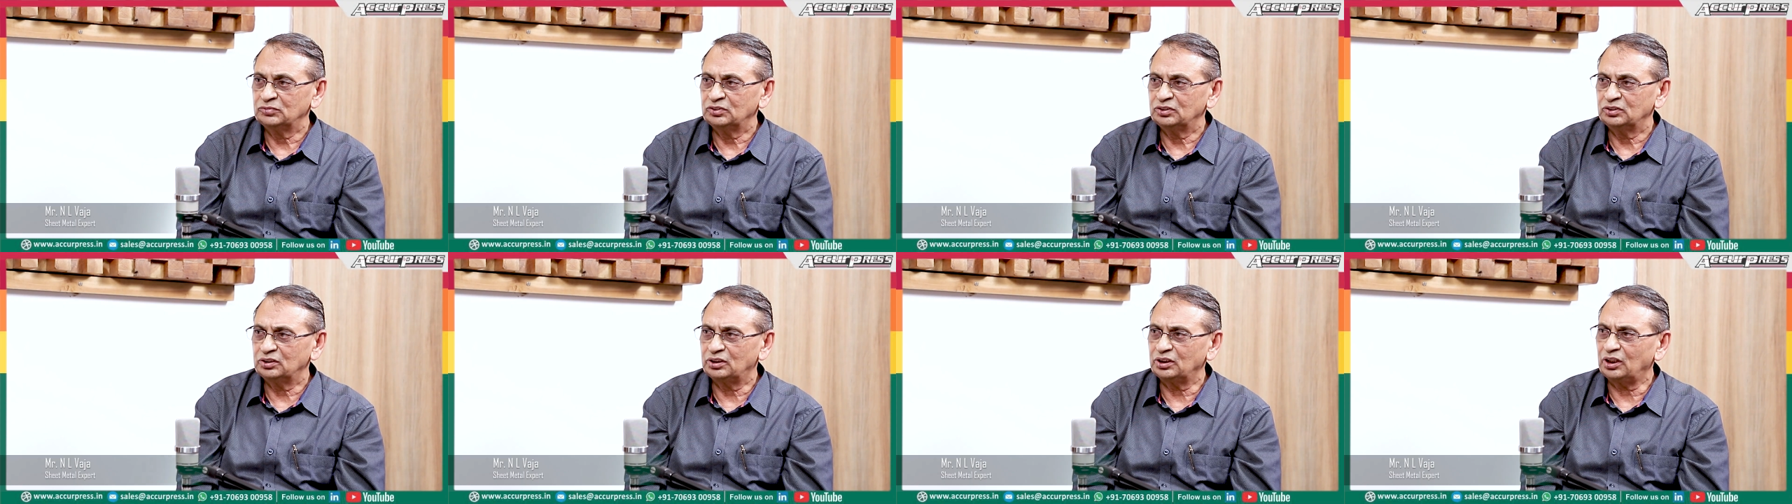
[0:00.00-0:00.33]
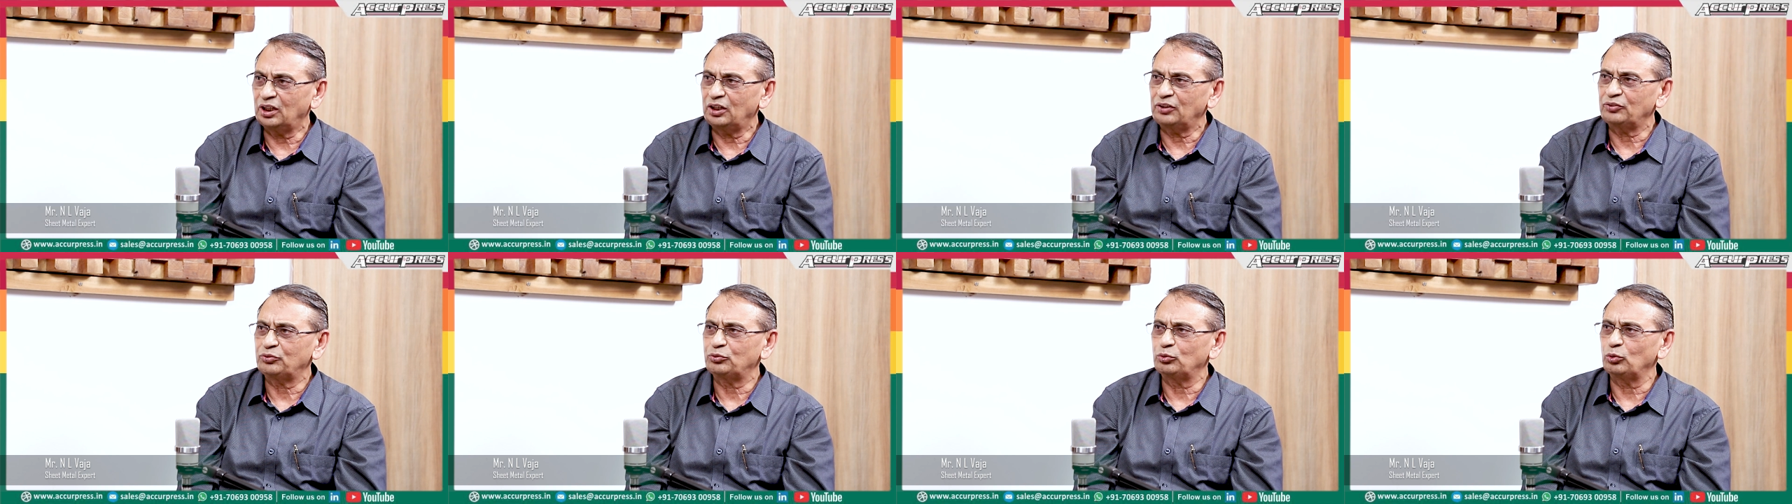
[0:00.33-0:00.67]
There are
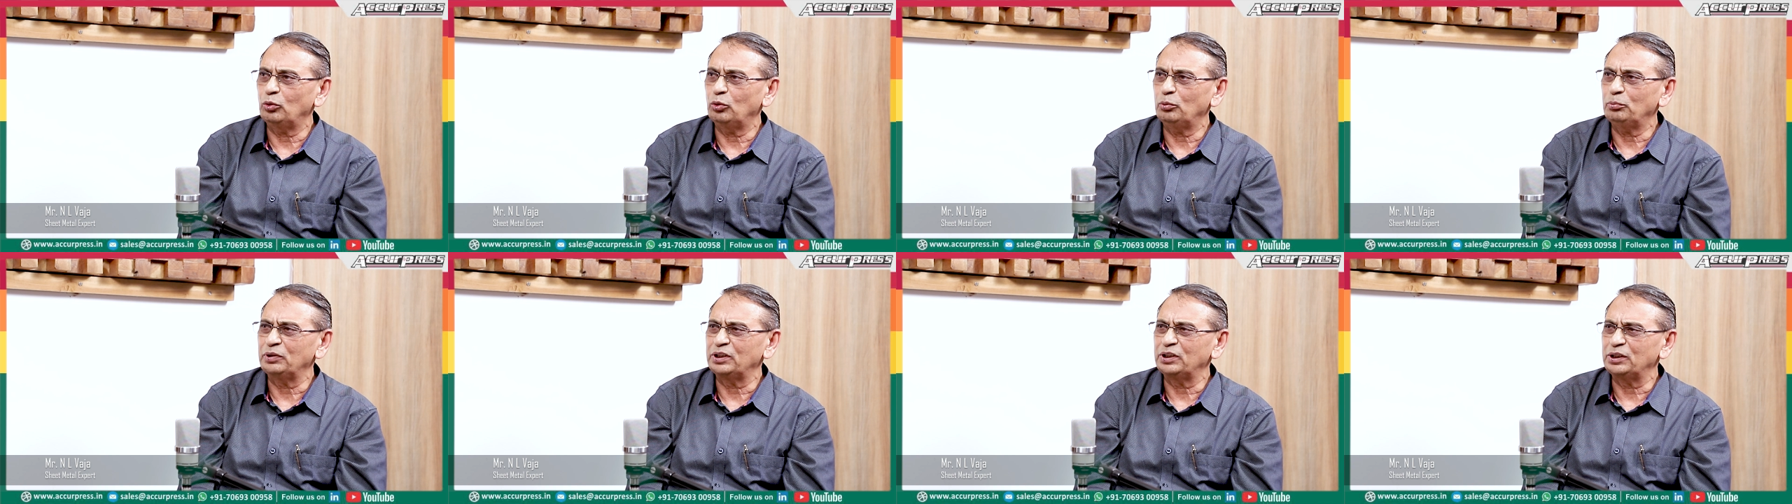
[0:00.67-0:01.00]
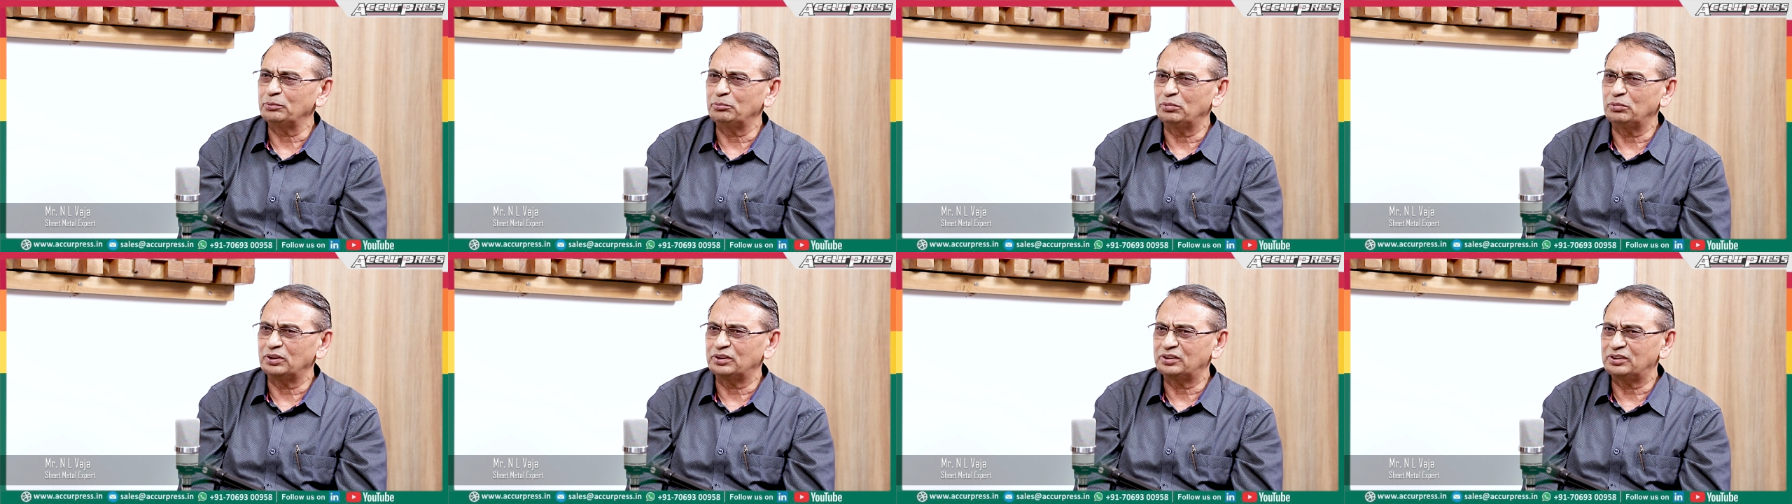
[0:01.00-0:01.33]
so many,
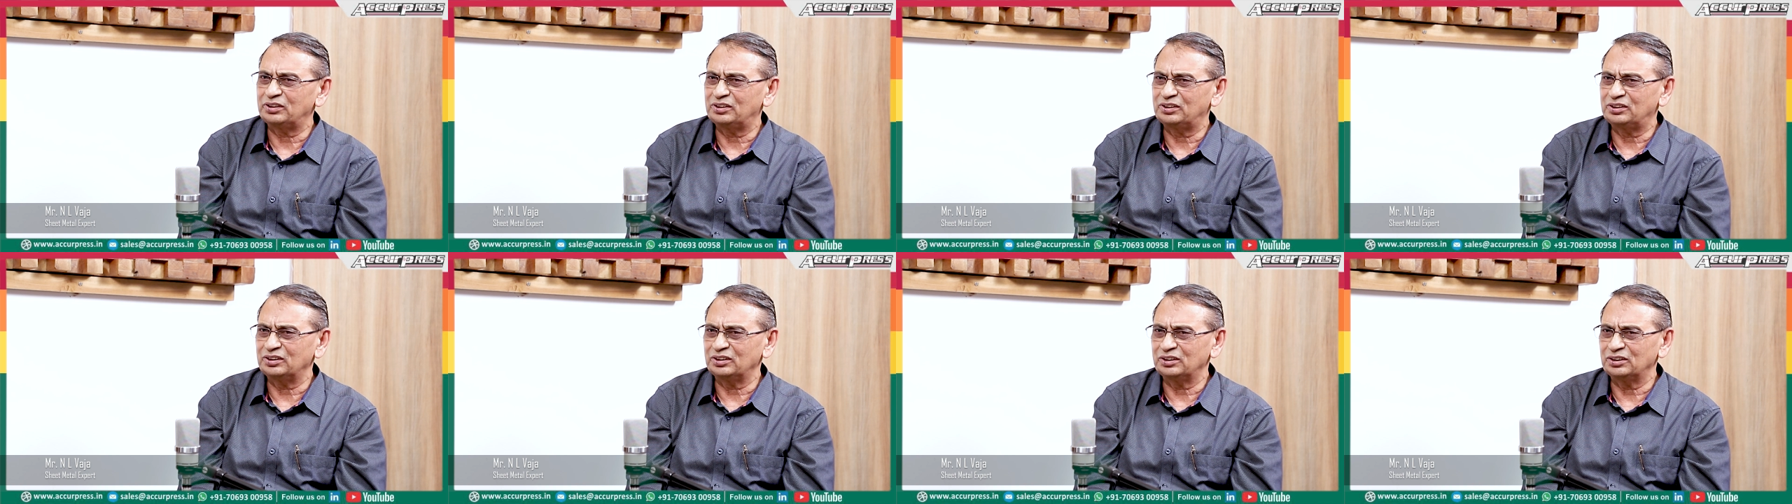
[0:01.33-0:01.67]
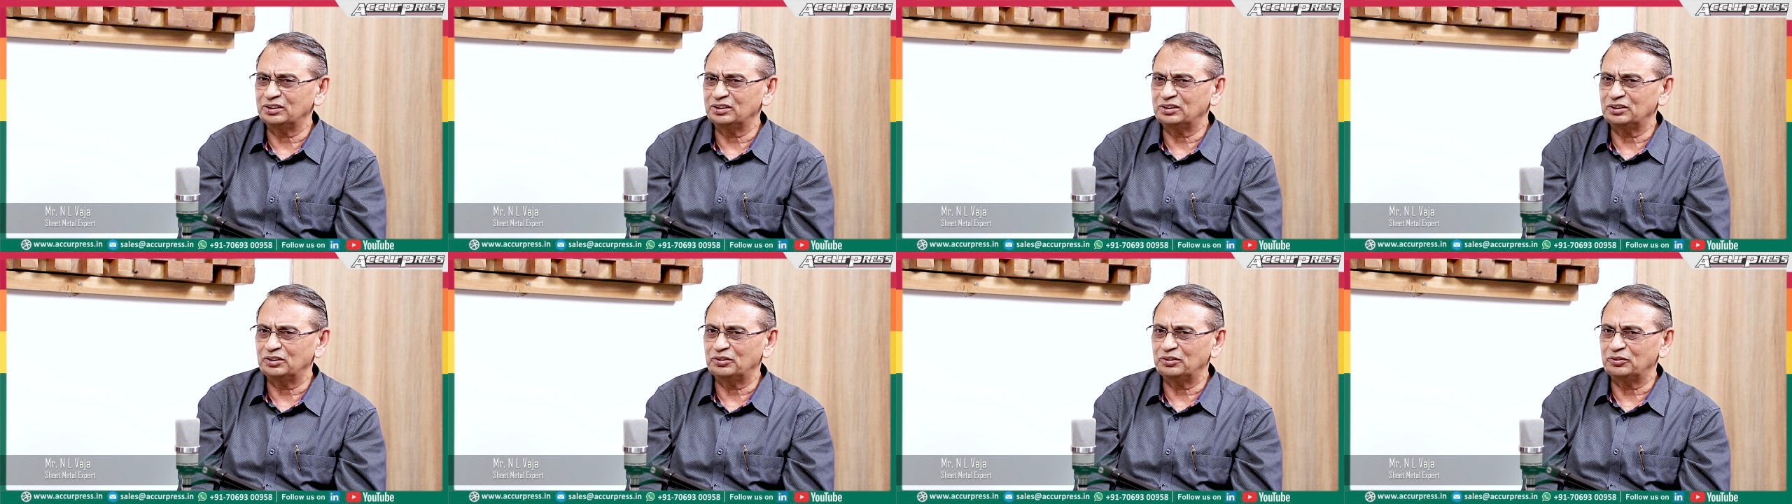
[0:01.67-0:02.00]
but
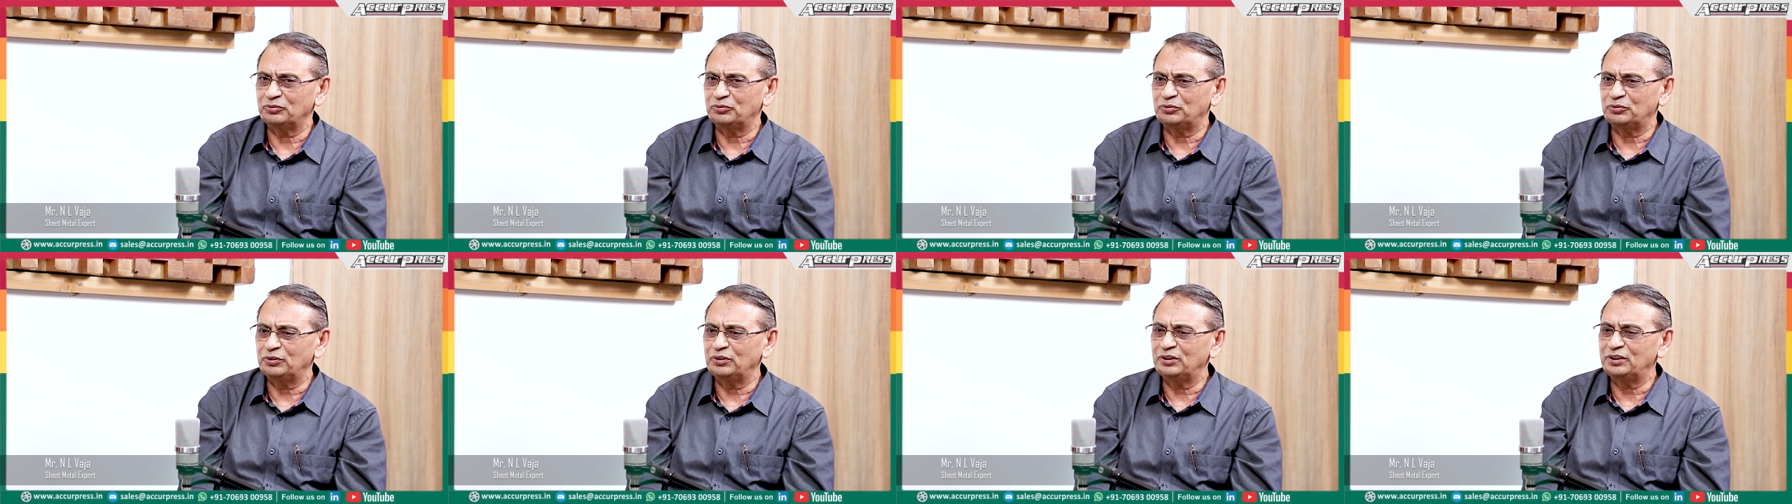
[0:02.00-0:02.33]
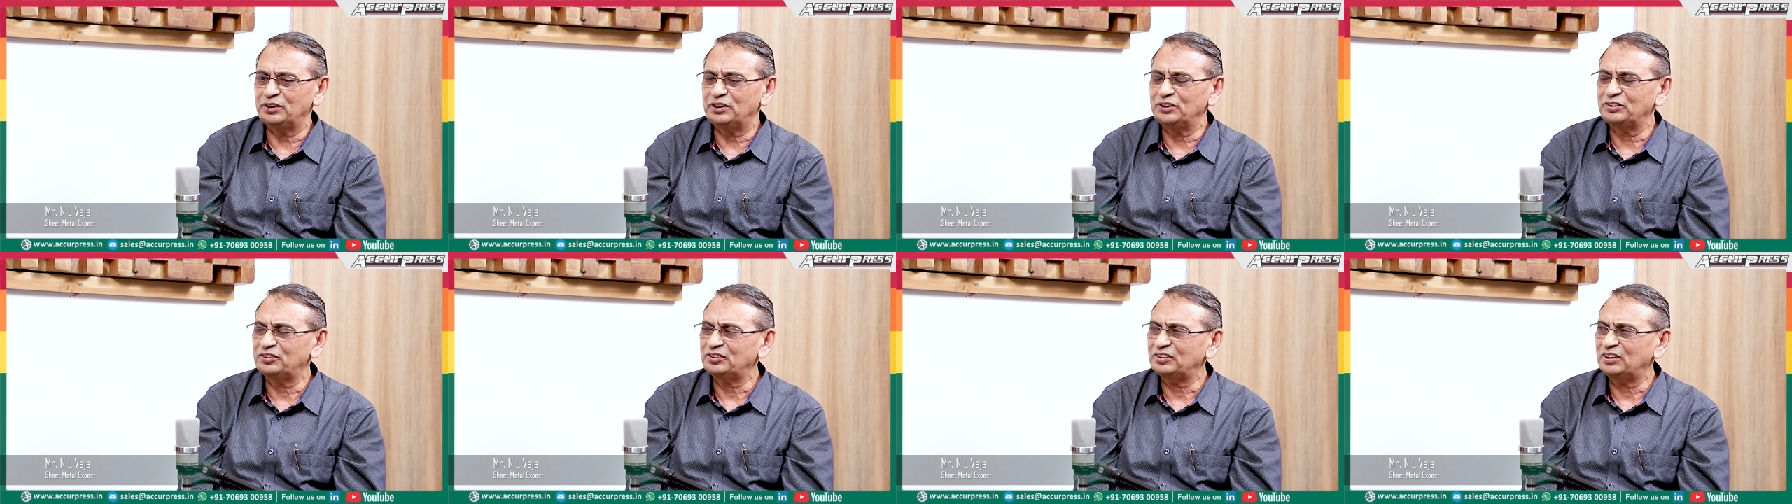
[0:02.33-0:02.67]
we will
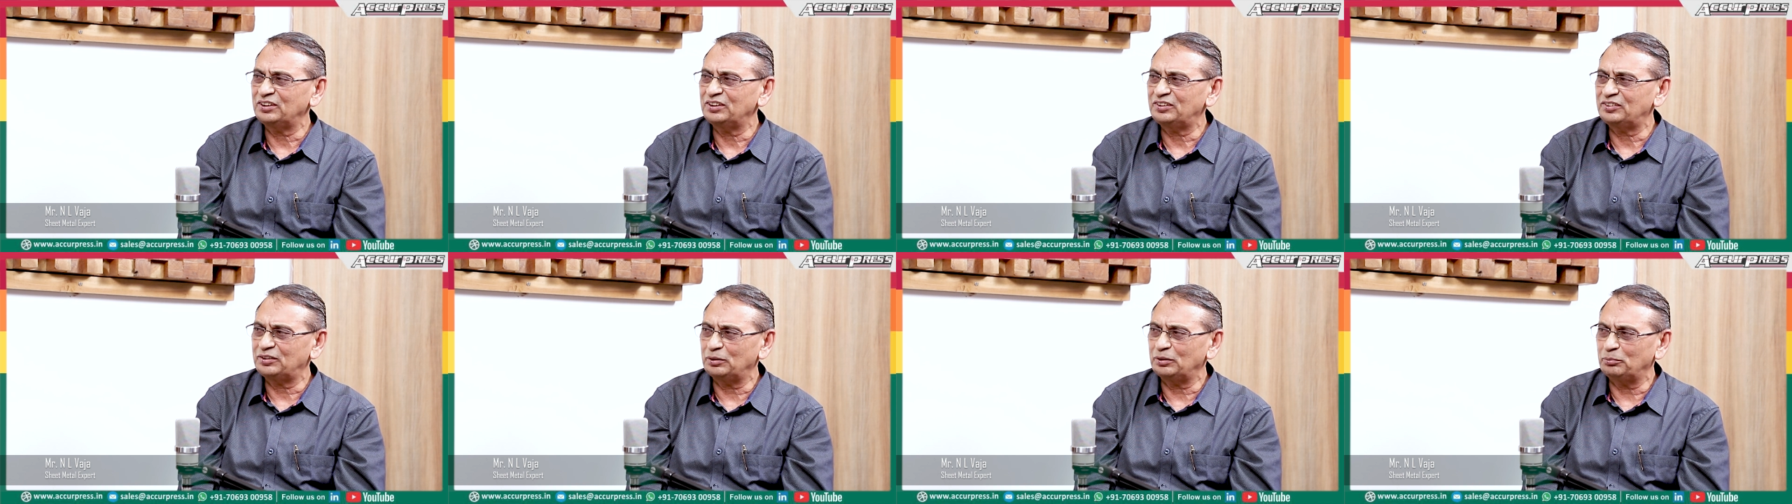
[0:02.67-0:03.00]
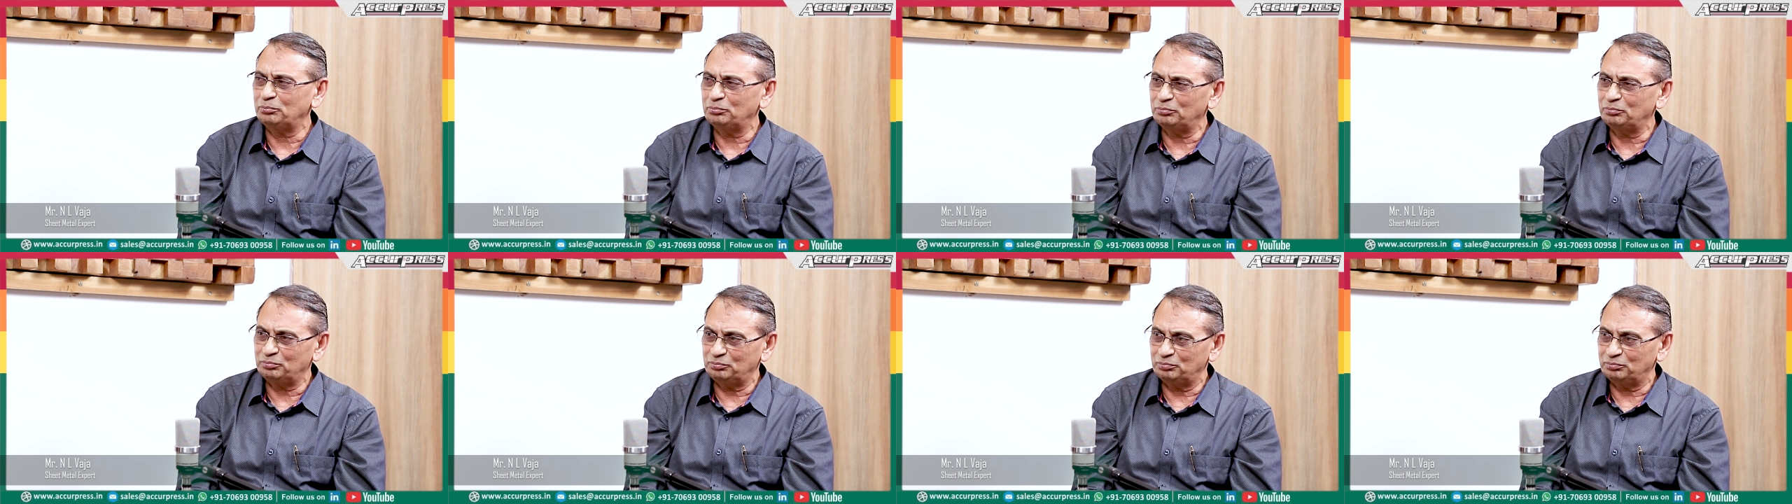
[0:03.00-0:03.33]
discuss
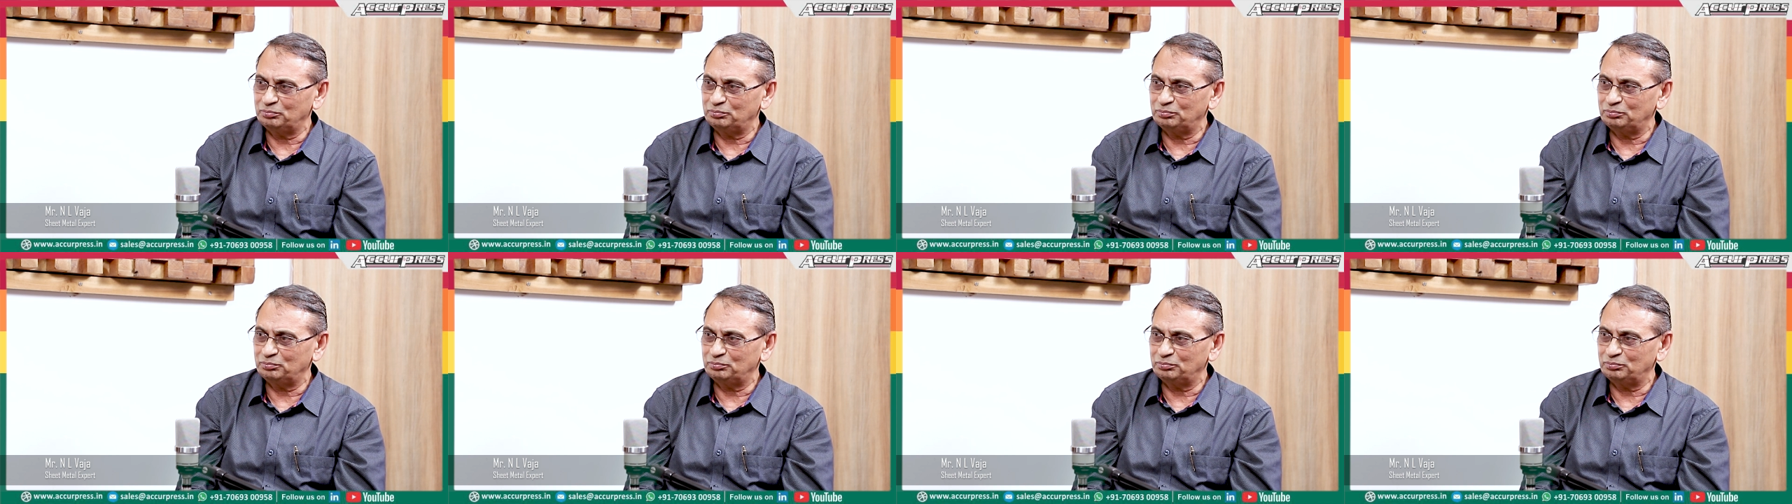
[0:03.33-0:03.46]
some